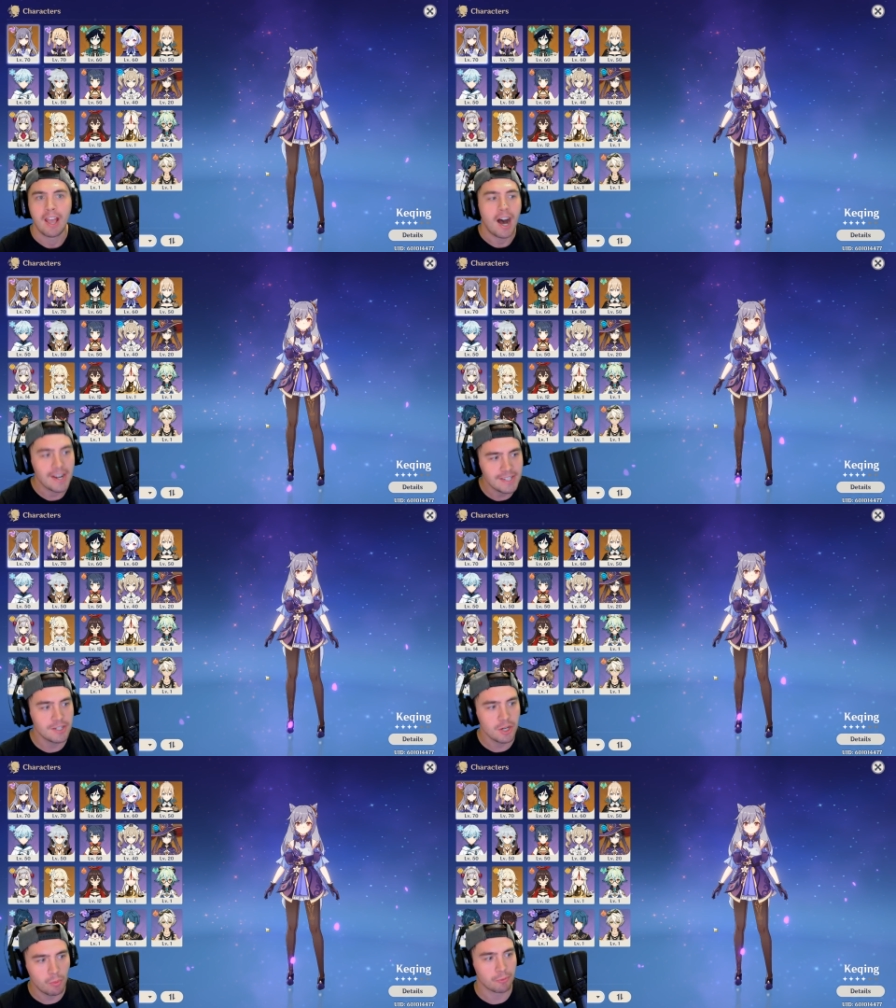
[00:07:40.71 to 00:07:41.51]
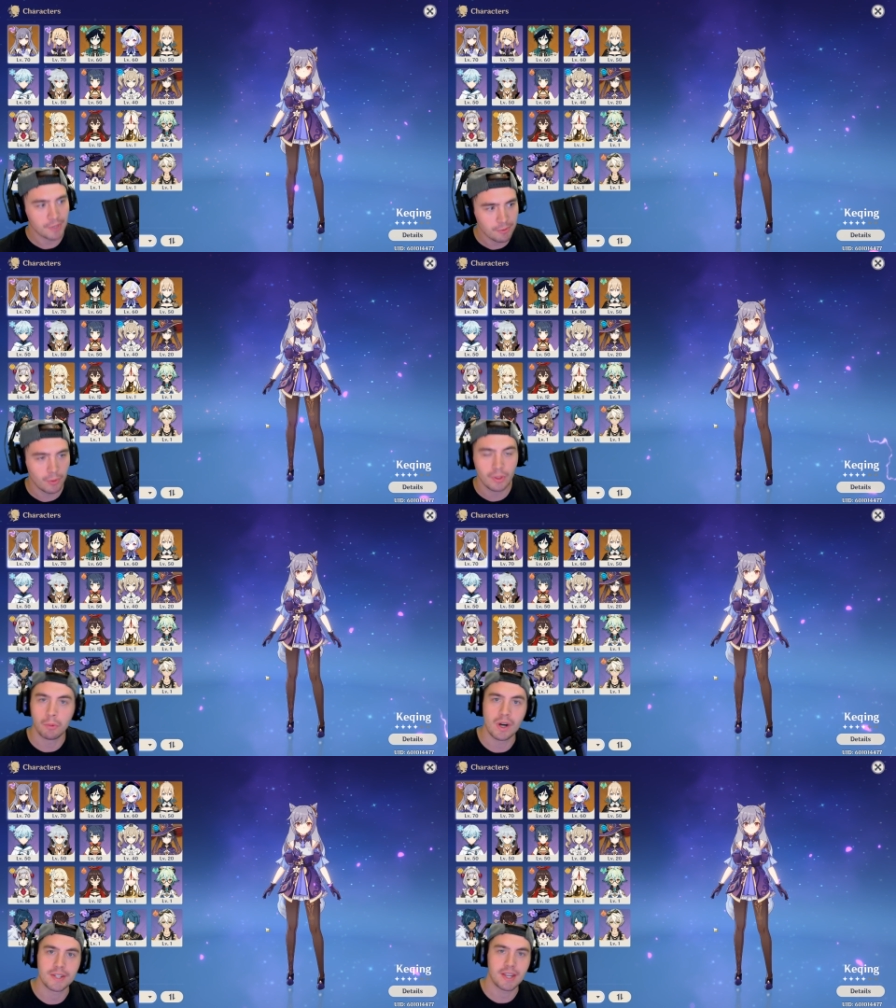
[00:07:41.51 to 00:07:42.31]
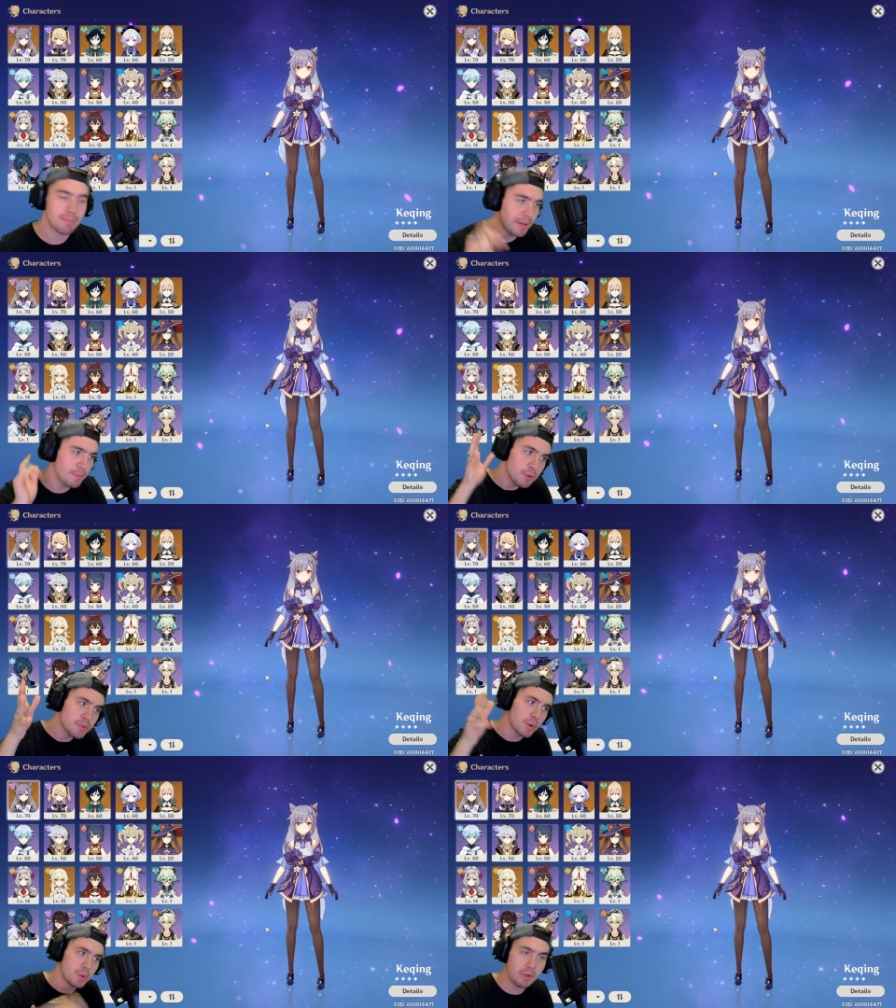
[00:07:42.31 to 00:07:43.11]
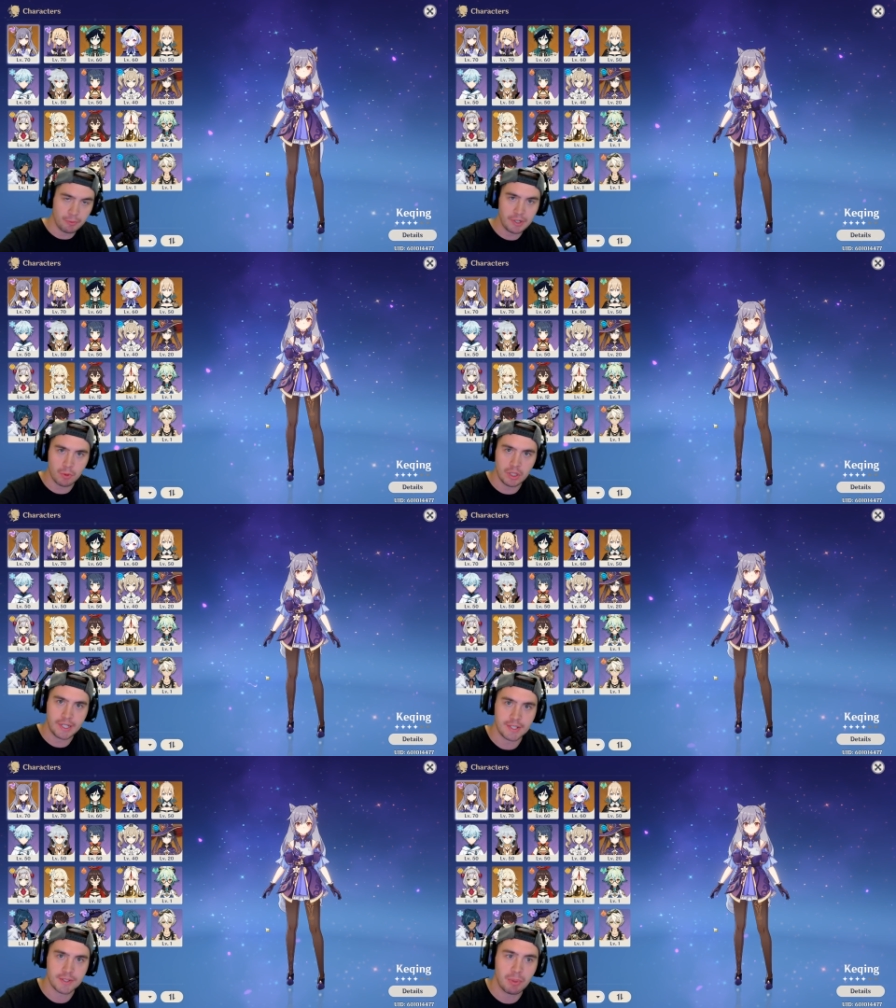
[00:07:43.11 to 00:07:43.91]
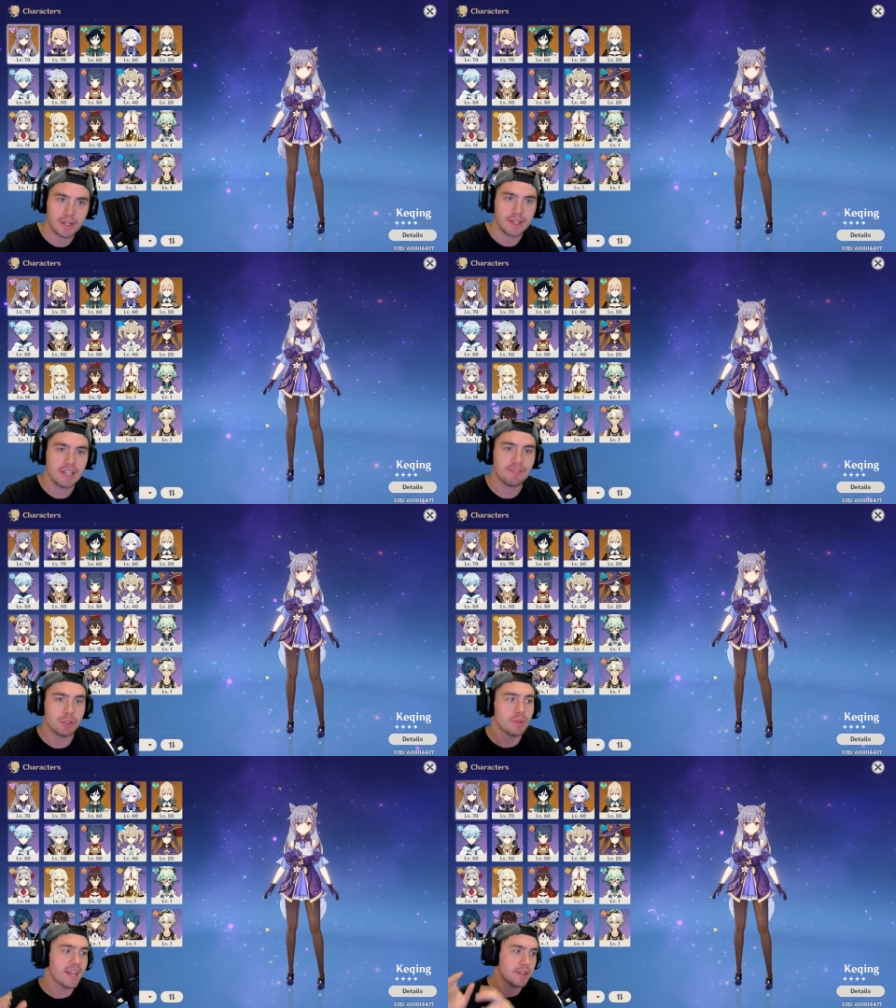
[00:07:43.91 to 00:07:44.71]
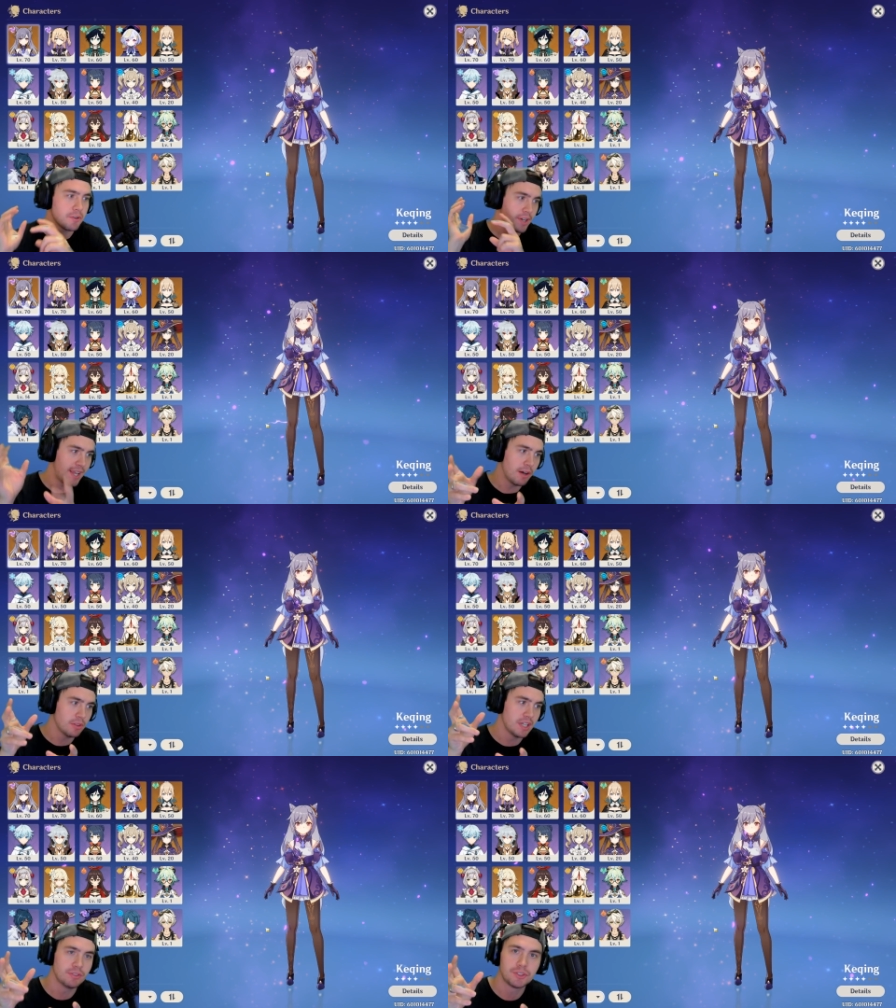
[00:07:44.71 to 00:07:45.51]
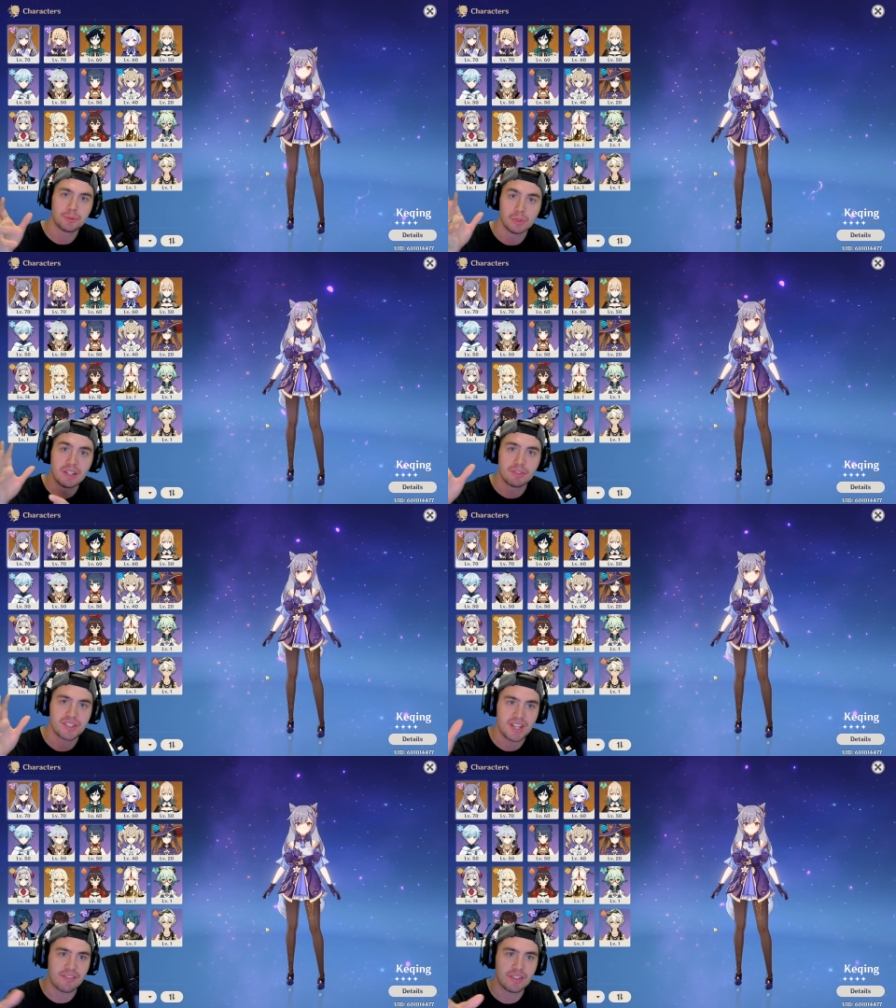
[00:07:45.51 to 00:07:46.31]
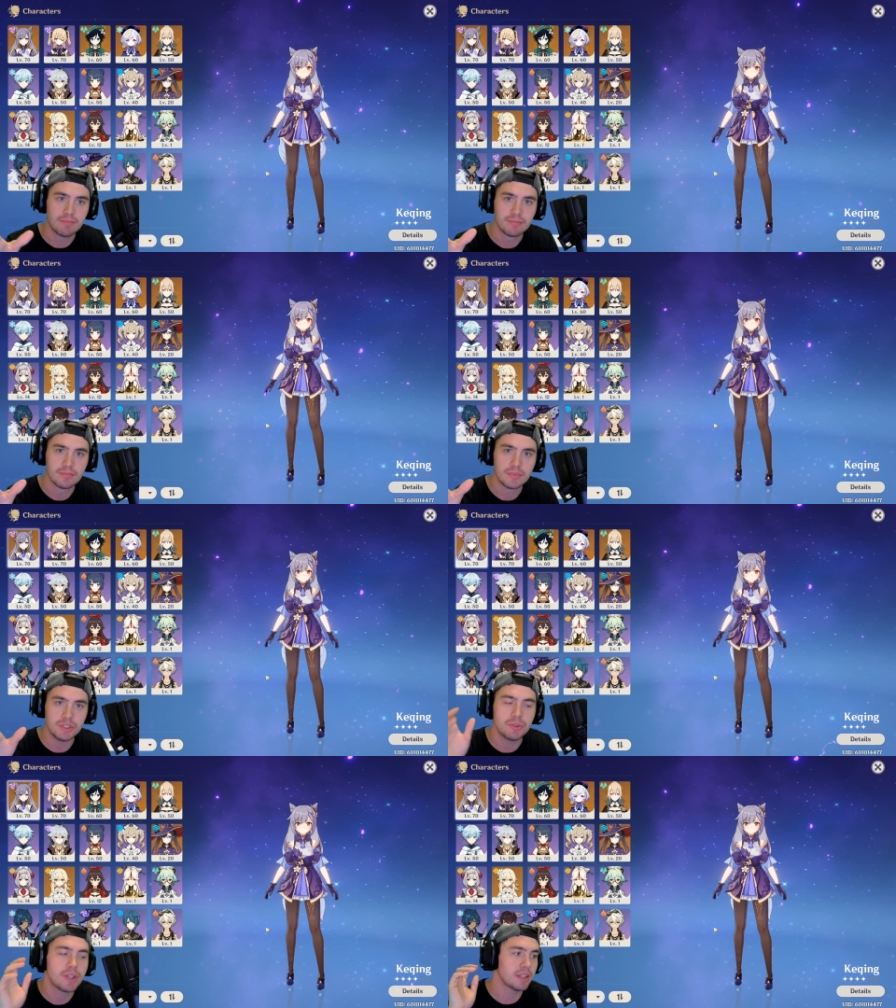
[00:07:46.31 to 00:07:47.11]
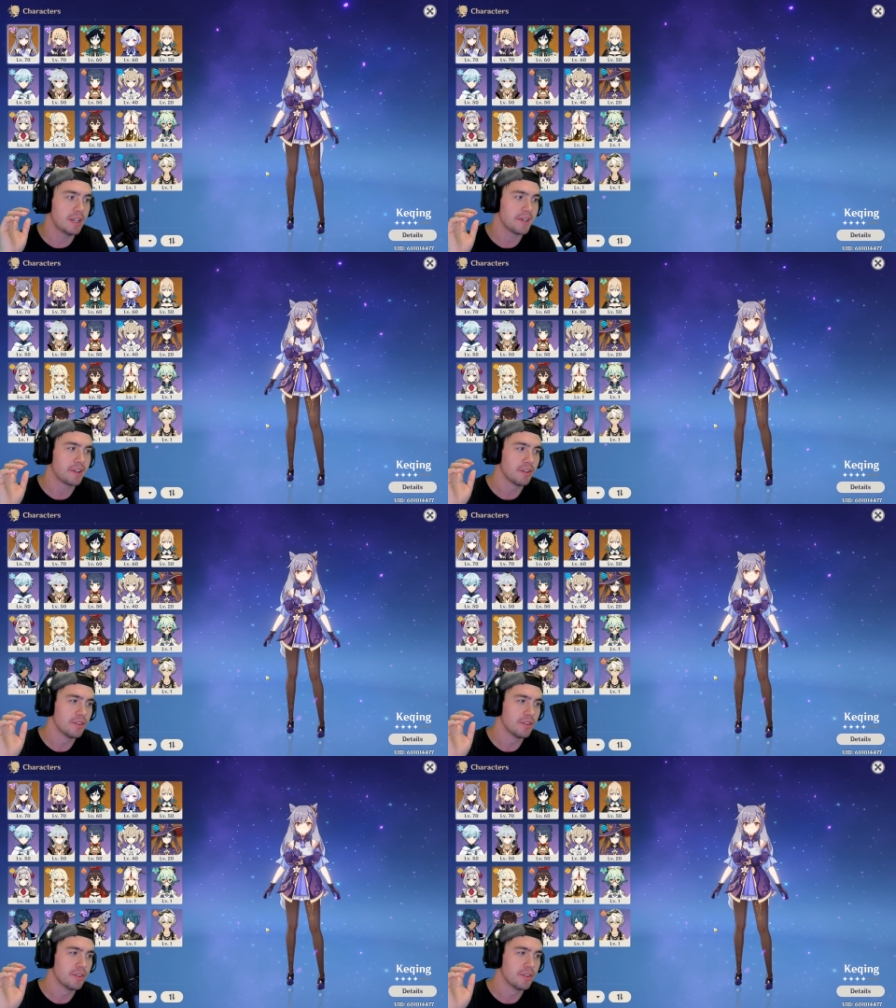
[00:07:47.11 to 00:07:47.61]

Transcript: I didn't know what re-rolling was, and maybe you don't know what re-rolling is, but if you get your account level to level seven, you get like